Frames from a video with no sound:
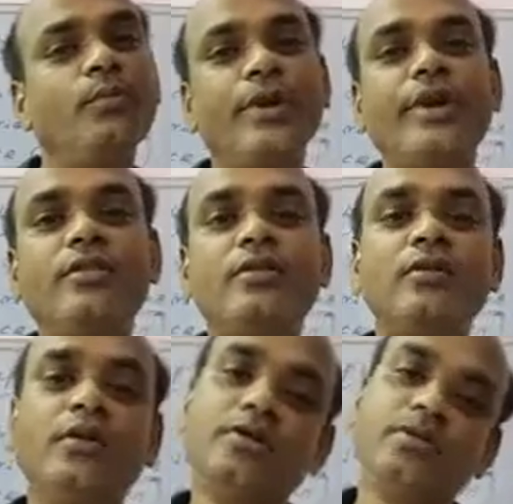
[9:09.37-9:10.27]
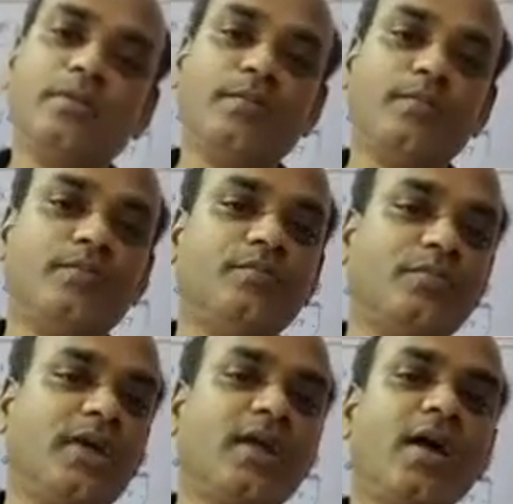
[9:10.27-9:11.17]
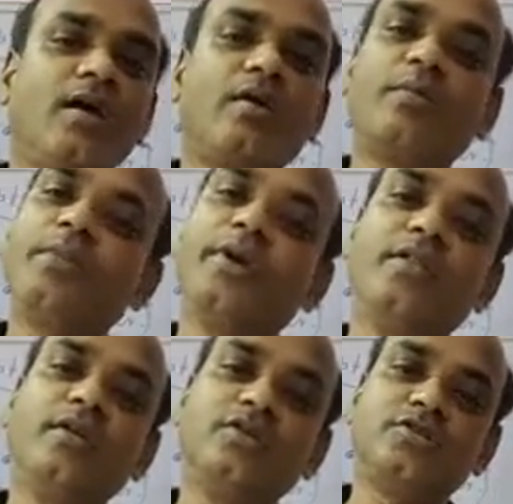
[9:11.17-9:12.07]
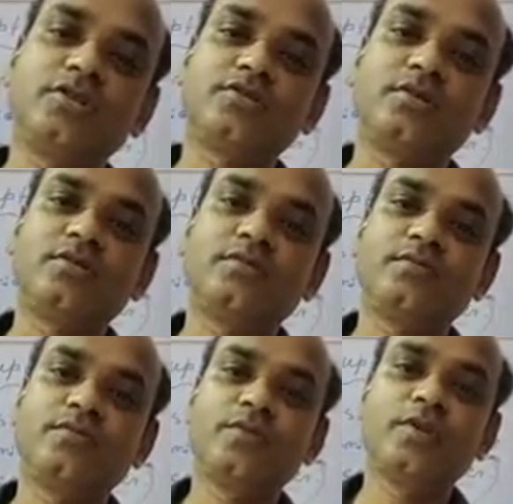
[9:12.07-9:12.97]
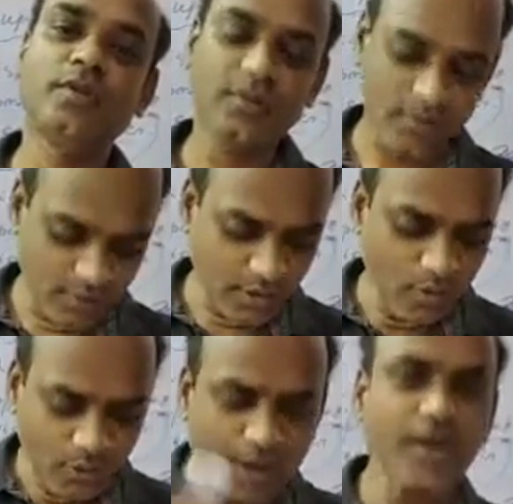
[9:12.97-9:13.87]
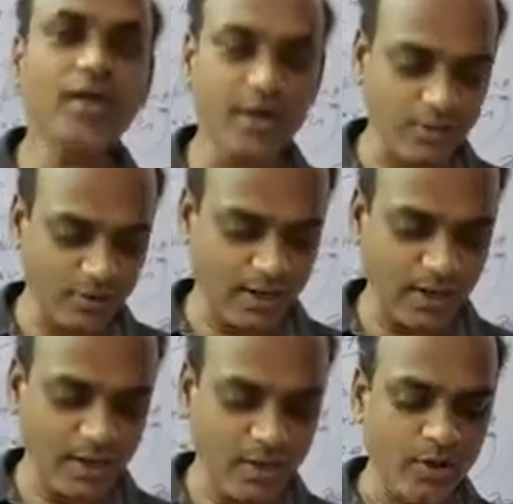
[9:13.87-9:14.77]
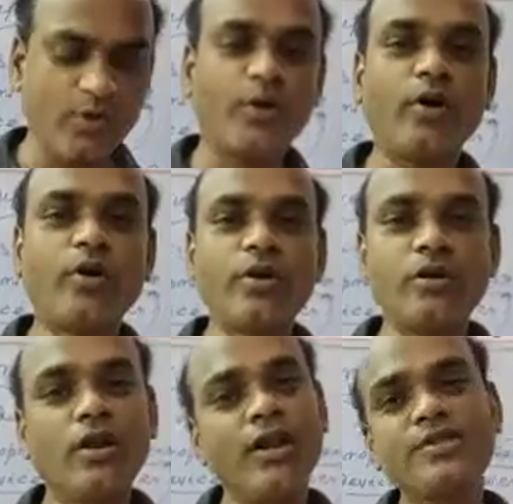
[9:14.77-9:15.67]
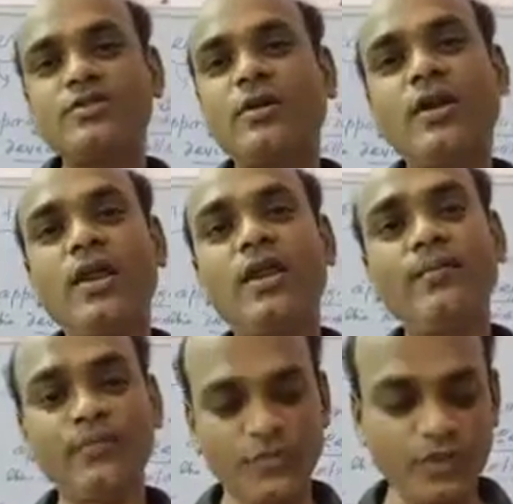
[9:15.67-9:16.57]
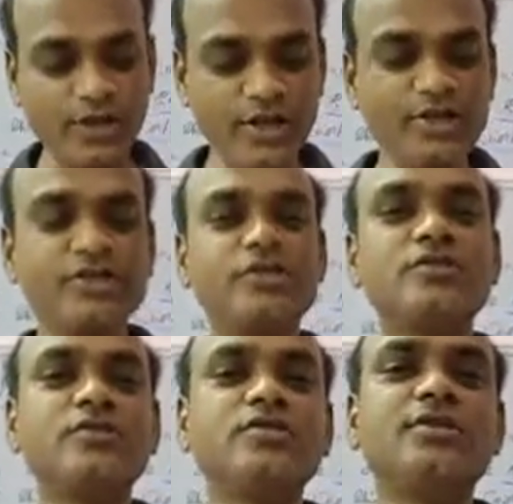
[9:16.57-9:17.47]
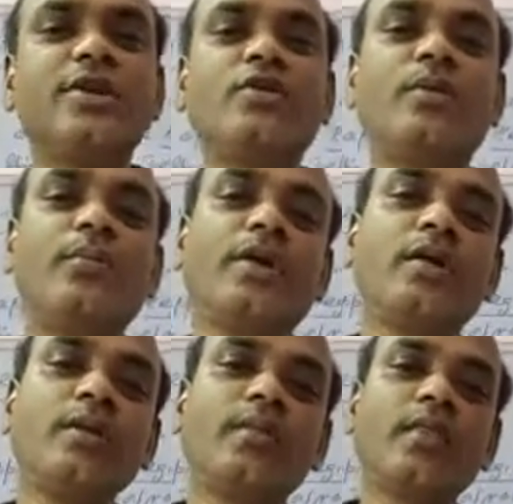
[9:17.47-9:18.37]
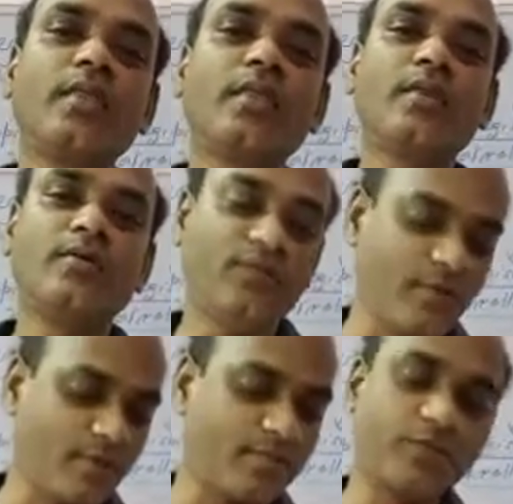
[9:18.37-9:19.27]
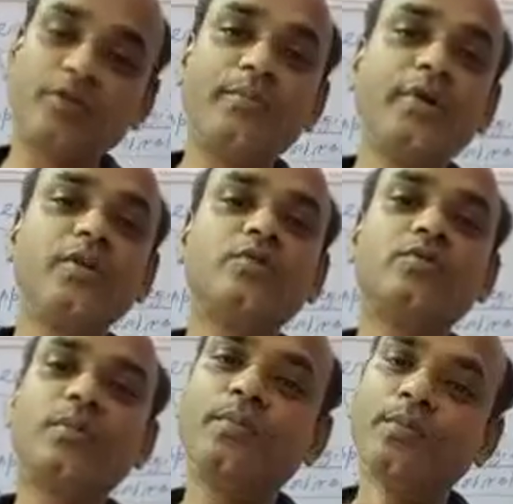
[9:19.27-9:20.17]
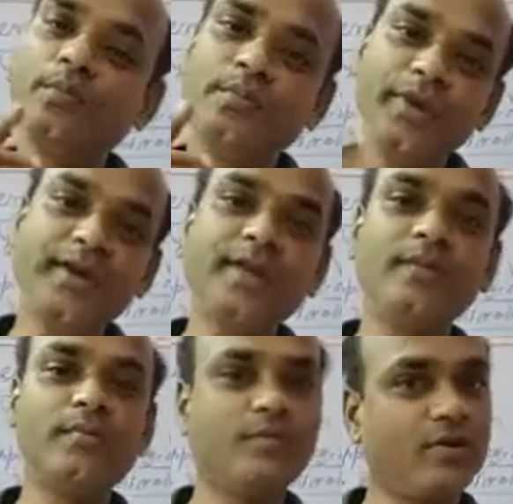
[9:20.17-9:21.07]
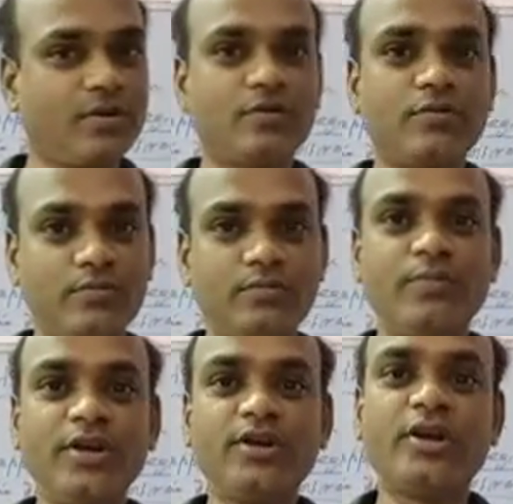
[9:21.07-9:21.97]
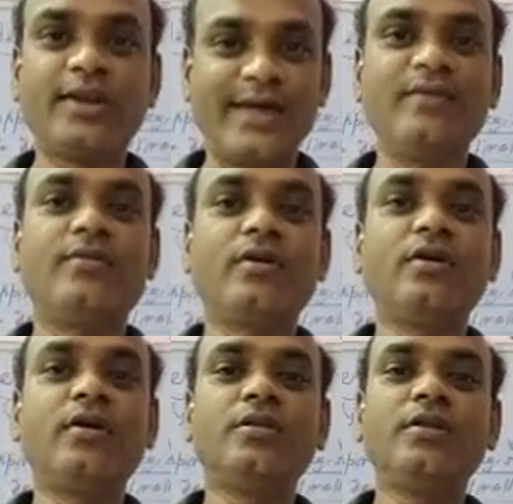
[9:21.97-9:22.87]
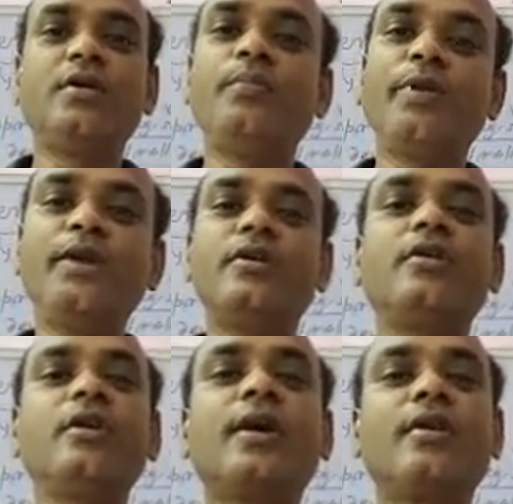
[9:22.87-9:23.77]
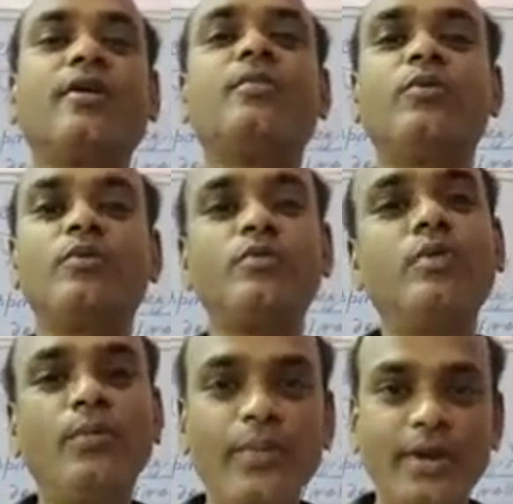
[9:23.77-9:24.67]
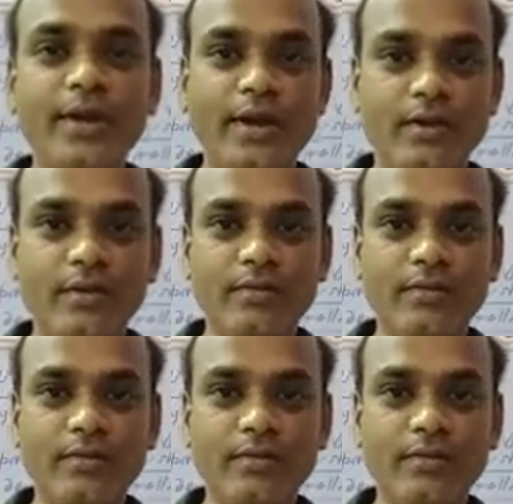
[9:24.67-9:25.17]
print the data or print the instruction. Then overall I will tell, unless until the instructions are coming to the printer driver, then printer cannot able to print data.